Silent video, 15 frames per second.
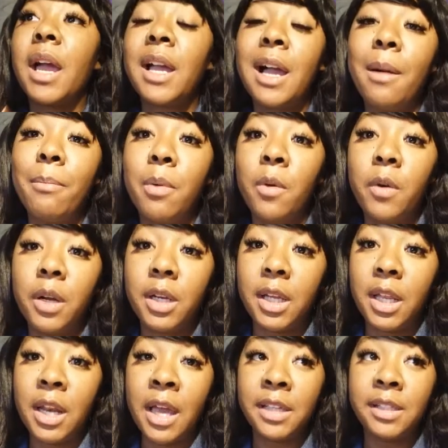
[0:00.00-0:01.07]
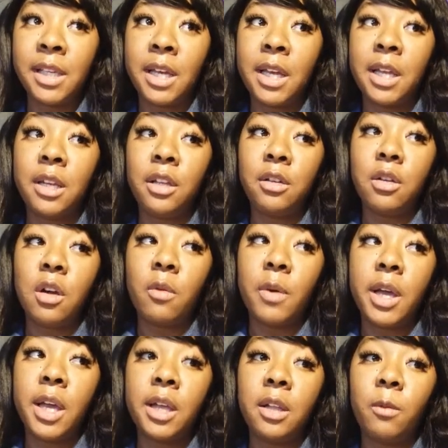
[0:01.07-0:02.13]
I got bored and I said, you know
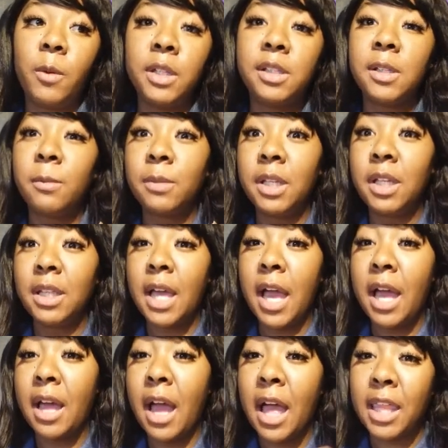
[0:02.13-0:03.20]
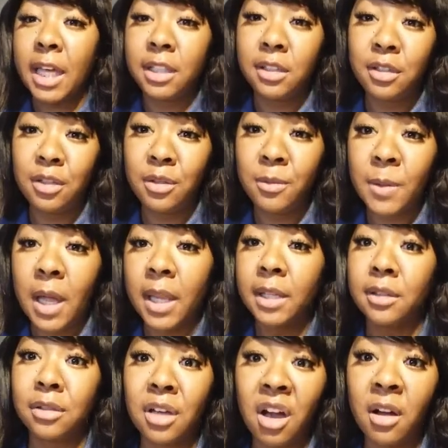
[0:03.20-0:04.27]
what? What's something that I like to do? I
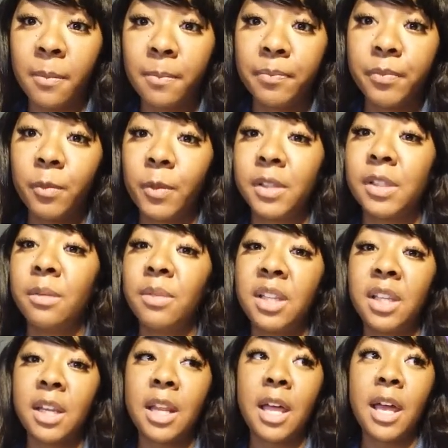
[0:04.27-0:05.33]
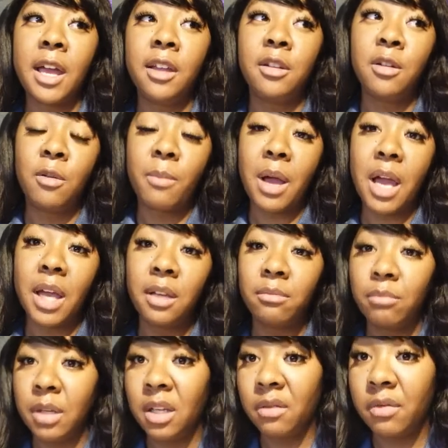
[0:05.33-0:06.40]
like to talk. What's something that I don't
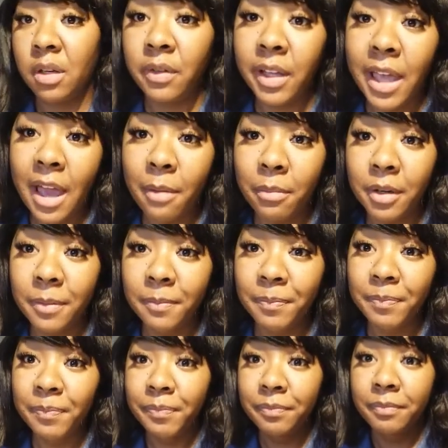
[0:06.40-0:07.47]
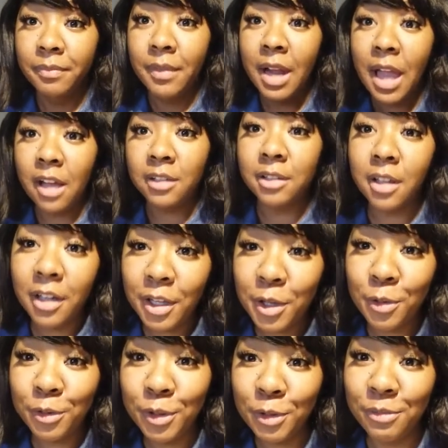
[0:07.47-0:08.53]
mind? Being in front of a camera. I'll start a
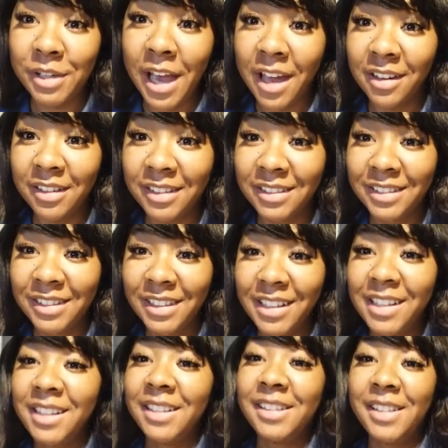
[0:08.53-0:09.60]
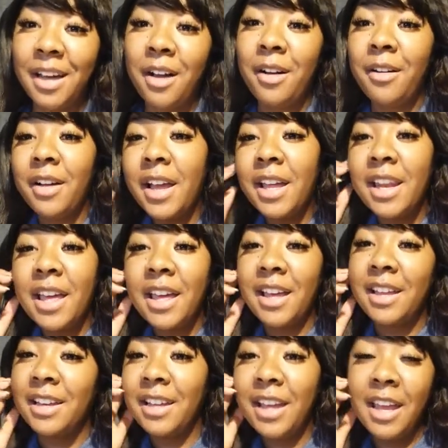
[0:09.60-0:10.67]
YouTube channel. So
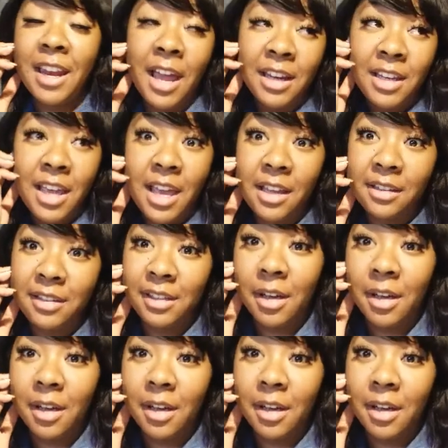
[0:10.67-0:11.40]
and I did.